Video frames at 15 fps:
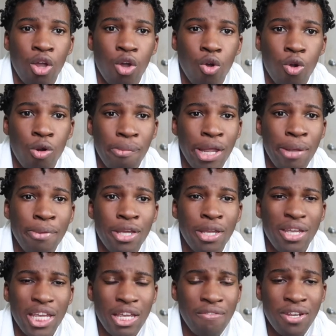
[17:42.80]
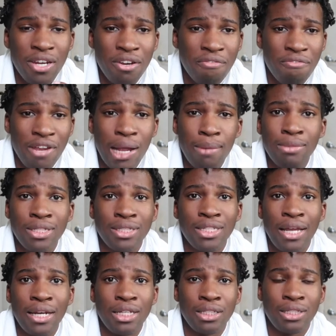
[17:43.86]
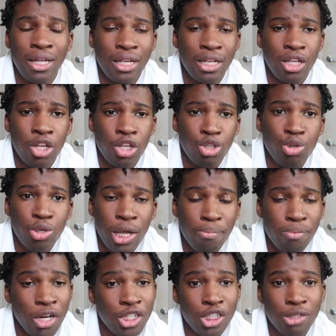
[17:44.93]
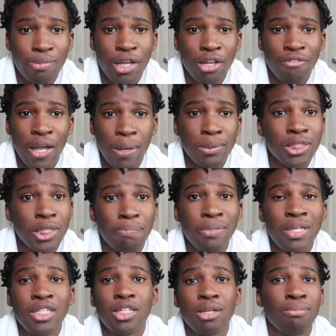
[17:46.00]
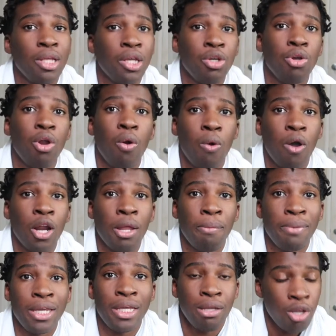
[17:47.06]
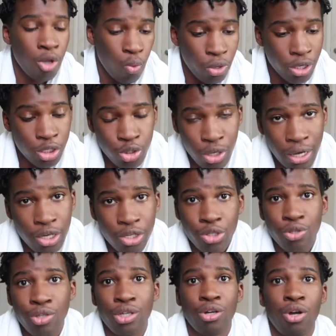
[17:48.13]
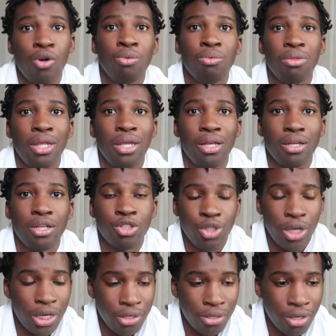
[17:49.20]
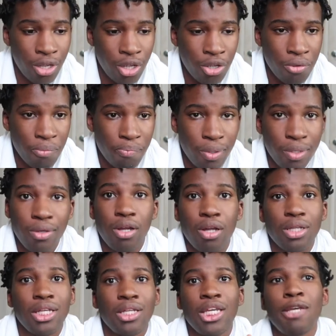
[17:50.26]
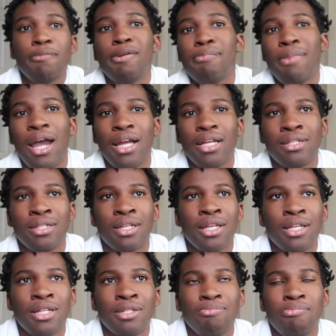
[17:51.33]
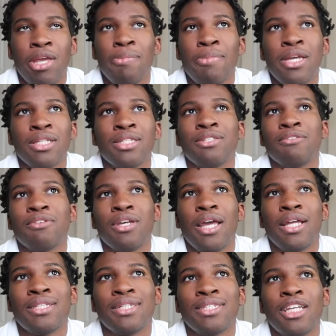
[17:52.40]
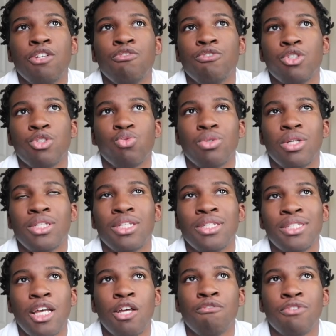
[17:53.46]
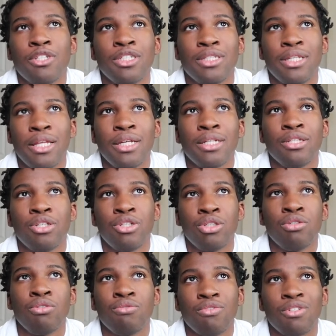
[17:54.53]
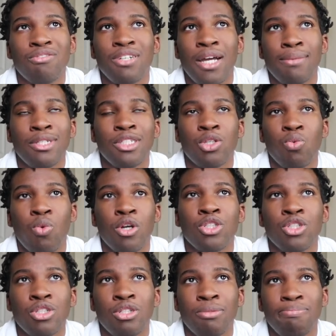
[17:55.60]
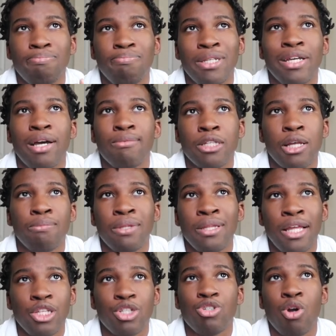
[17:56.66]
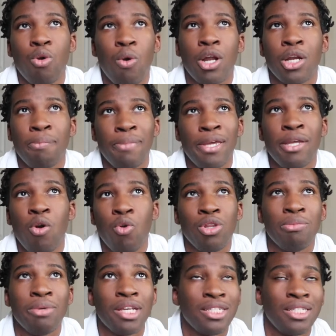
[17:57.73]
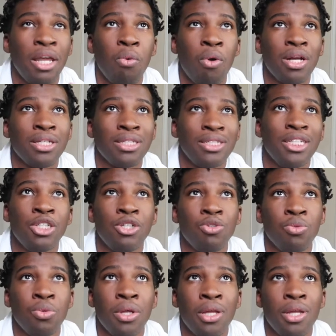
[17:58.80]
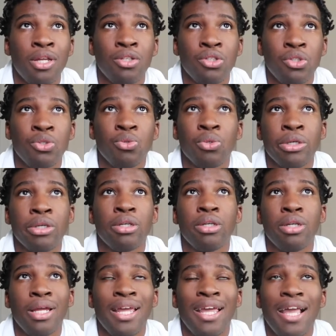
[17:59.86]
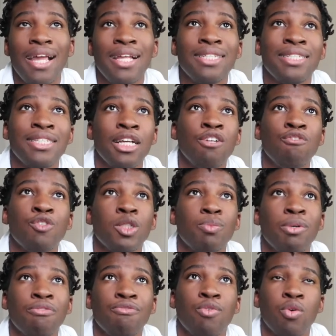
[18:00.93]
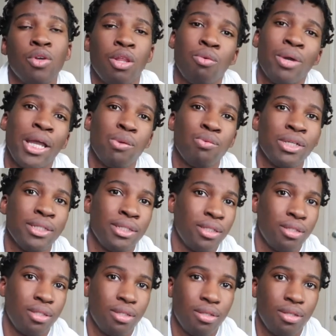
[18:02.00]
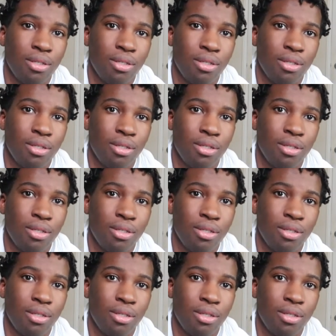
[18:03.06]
Or maybe even in family settings, like you get pressured by your family to be something you don't want to be when you're trying to do your own thing. You're trying to, but keep in mind, maybe it's a selfish thing to do for a family to want you to become something that you don't want to be only because they want to see you do good. It's selfish, but for the right reason.